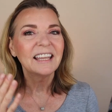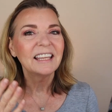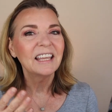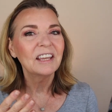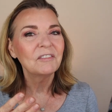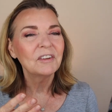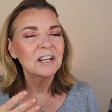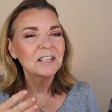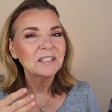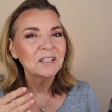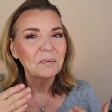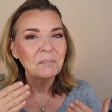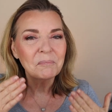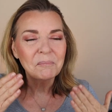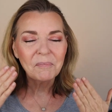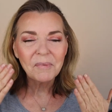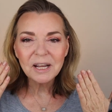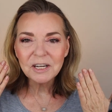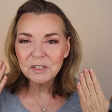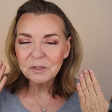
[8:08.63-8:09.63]
given us a
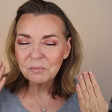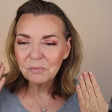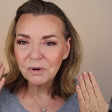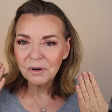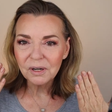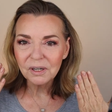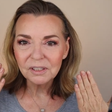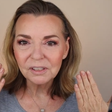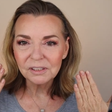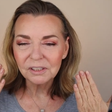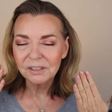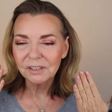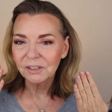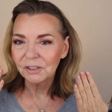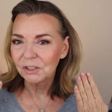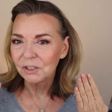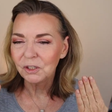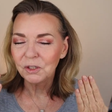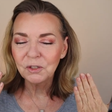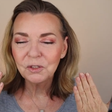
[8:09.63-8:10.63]
much more
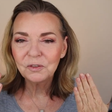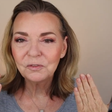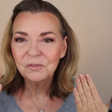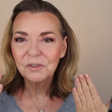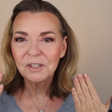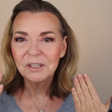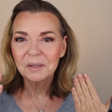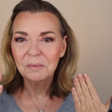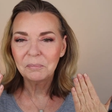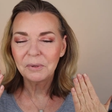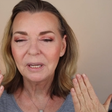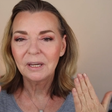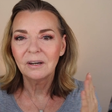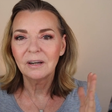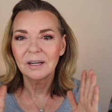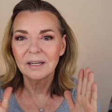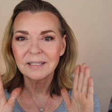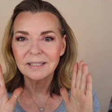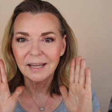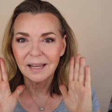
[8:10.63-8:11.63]
youthful
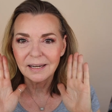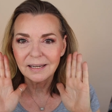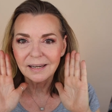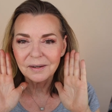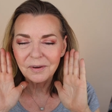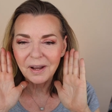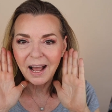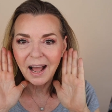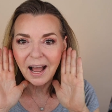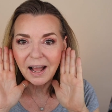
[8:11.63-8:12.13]
appearance and